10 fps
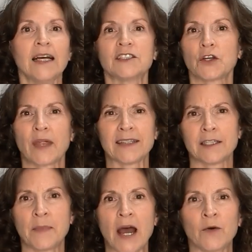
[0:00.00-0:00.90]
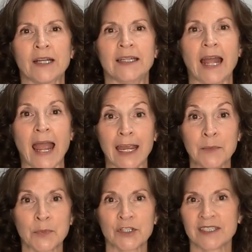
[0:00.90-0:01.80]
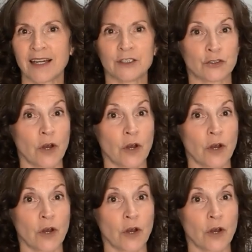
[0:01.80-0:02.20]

So that's about an 8%